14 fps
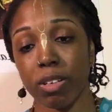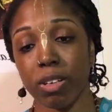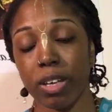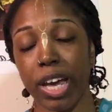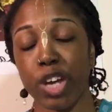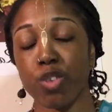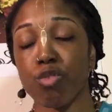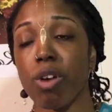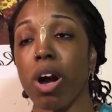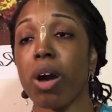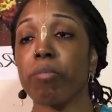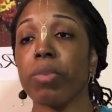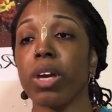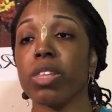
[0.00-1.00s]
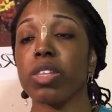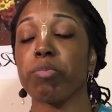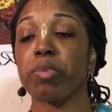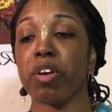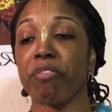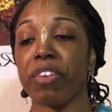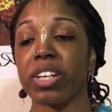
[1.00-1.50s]
And Ram, being the
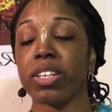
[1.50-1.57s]
perfect